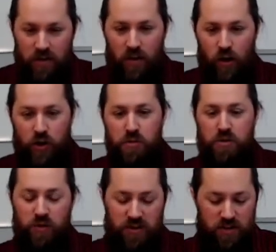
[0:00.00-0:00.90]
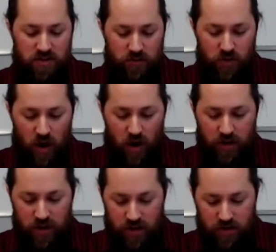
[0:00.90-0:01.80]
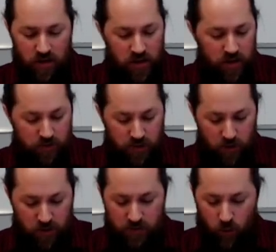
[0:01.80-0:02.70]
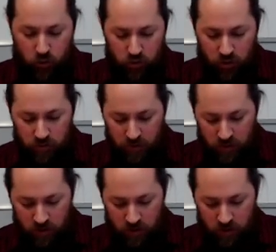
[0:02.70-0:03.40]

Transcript: uh, arguments for the existence of God, and it's very devotional.